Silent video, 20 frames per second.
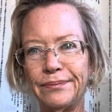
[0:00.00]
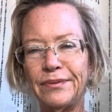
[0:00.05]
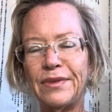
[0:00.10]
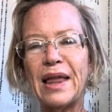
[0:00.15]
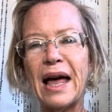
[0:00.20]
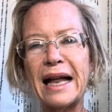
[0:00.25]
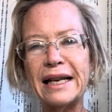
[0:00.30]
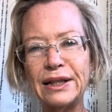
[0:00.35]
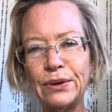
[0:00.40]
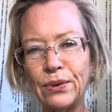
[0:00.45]

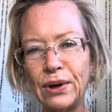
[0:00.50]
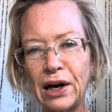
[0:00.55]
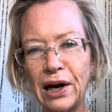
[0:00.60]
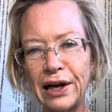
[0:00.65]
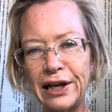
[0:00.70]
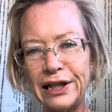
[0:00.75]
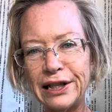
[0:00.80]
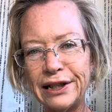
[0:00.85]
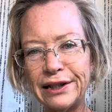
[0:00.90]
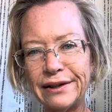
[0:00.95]
That's what I
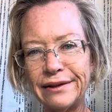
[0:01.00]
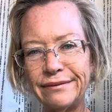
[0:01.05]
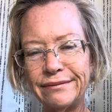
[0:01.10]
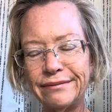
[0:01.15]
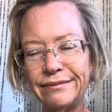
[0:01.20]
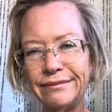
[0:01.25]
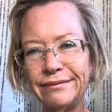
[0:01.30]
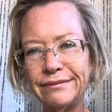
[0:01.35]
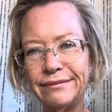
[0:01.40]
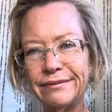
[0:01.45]
did.
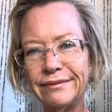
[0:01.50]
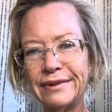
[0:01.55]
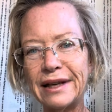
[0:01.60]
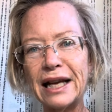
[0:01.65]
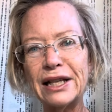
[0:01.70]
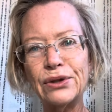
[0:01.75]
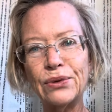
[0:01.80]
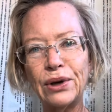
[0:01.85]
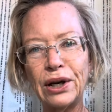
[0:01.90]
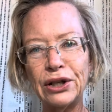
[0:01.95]

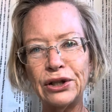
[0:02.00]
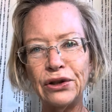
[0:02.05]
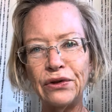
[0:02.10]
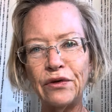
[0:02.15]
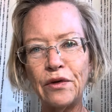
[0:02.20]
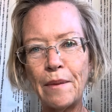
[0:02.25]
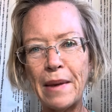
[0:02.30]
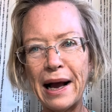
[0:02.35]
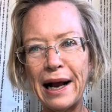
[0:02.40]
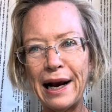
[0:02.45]
That's what I do
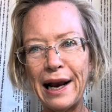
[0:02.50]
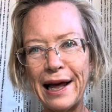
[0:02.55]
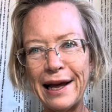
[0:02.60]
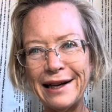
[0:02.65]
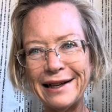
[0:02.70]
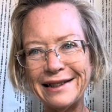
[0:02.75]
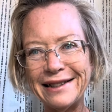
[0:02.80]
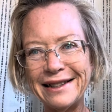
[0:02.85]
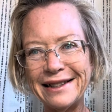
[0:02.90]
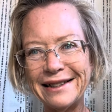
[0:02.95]
for my
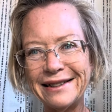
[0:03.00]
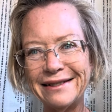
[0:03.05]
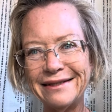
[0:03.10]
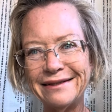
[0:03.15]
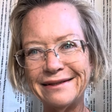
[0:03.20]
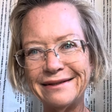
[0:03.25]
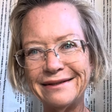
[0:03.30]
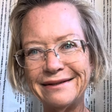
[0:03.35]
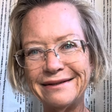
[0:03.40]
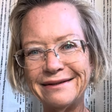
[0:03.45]
clients.
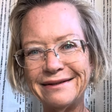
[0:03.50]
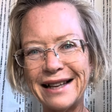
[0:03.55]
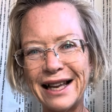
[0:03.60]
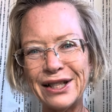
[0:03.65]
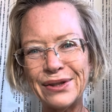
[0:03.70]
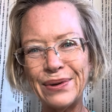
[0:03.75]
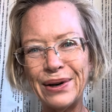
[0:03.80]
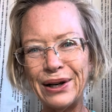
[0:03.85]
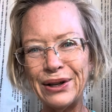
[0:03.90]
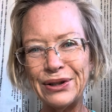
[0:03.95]
That's
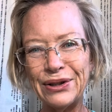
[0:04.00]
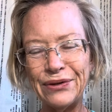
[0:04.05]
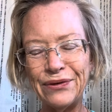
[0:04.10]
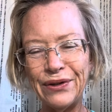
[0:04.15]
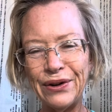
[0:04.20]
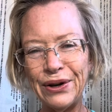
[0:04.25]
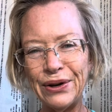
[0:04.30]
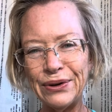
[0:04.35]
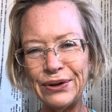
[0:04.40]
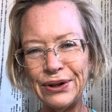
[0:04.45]
what I'll do for
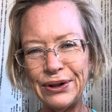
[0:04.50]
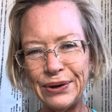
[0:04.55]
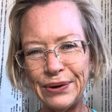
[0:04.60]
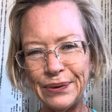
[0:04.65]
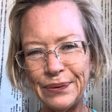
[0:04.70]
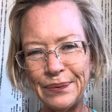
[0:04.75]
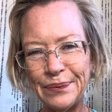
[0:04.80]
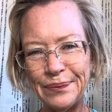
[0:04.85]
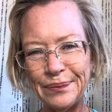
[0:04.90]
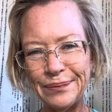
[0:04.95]
you too.
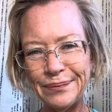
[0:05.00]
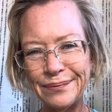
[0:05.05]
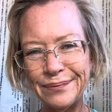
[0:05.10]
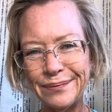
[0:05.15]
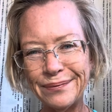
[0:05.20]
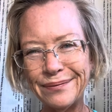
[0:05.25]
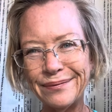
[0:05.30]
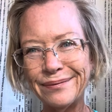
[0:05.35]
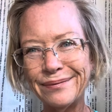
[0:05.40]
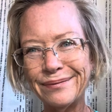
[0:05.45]

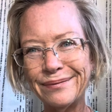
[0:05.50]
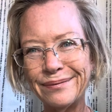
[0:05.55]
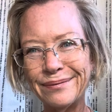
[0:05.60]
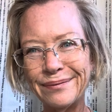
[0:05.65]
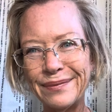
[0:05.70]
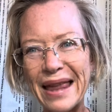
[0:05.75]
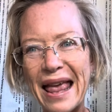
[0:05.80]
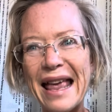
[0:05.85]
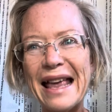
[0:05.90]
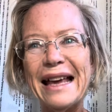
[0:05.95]

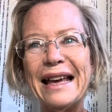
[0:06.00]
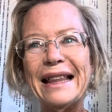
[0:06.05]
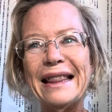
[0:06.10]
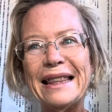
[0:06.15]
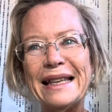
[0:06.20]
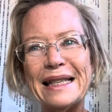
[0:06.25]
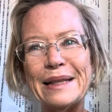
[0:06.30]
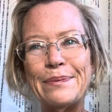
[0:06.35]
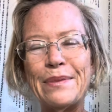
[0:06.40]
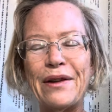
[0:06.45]

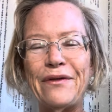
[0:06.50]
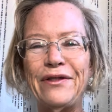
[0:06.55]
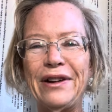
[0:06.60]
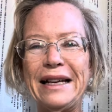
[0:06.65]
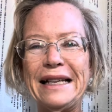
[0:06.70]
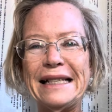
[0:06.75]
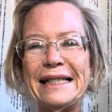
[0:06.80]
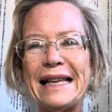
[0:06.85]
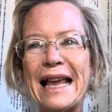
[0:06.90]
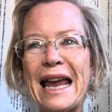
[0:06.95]
This, my
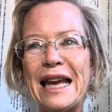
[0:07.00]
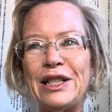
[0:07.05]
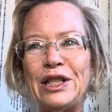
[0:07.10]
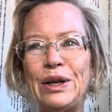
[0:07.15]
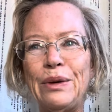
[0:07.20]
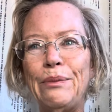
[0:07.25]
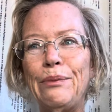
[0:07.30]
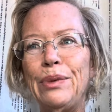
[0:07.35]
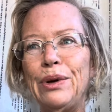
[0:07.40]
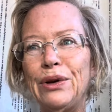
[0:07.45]
friend, is
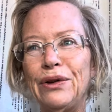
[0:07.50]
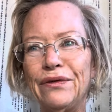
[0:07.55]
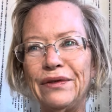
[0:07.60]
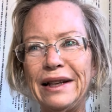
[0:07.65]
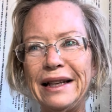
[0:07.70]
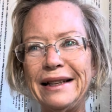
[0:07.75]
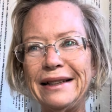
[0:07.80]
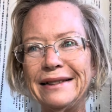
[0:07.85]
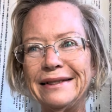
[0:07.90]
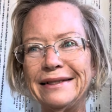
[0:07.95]
aging
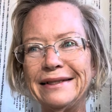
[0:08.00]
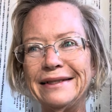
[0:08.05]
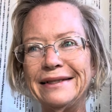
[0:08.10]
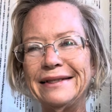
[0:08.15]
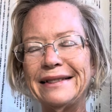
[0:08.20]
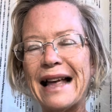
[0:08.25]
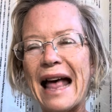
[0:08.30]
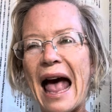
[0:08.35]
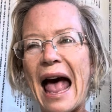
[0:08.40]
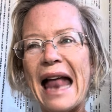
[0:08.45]
beautifully
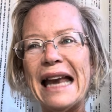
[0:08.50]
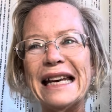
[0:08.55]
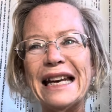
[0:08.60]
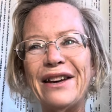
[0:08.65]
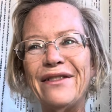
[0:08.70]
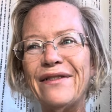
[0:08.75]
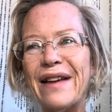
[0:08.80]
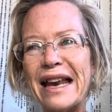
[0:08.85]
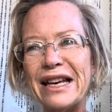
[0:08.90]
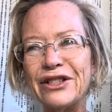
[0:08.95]
and
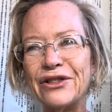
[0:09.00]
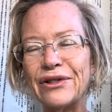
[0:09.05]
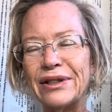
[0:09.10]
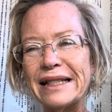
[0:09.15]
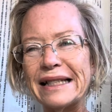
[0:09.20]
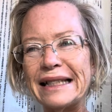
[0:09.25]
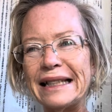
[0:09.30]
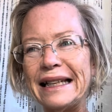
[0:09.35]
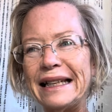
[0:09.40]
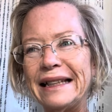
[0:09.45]

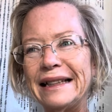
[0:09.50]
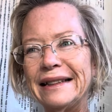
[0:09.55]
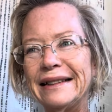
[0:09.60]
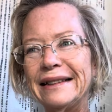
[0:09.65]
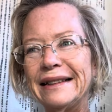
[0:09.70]
adventurously